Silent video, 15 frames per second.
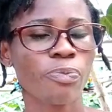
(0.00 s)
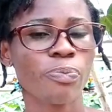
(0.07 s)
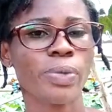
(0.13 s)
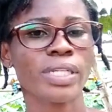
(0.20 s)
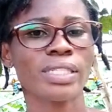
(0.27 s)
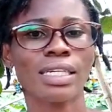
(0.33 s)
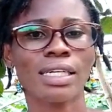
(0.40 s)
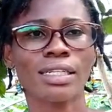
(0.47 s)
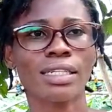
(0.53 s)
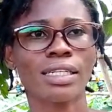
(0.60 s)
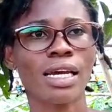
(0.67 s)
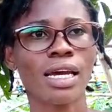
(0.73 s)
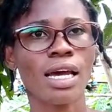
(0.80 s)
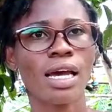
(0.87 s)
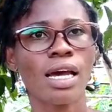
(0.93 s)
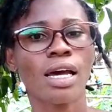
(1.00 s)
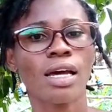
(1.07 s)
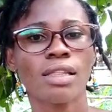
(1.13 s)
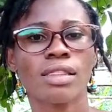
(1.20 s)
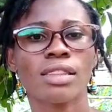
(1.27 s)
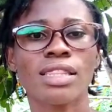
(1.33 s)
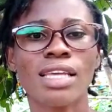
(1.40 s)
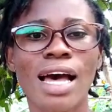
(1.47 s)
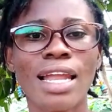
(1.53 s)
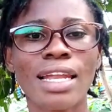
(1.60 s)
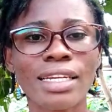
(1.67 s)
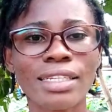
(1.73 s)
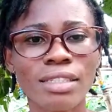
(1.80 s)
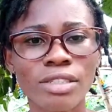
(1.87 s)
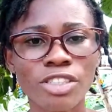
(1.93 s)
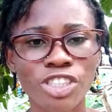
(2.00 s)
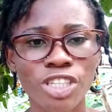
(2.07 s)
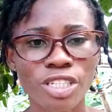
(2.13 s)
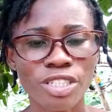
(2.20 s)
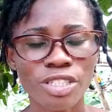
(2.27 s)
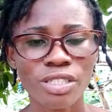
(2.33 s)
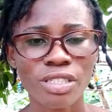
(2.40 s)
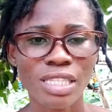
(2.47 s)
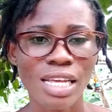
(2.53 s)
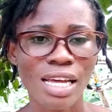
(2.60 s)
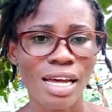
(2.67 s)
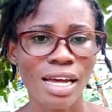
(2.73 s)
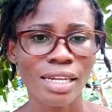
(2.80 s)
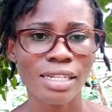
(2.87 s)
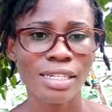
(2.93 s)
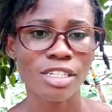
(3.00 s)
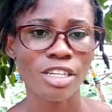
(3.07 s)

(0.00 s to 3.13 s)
But then there are little changes that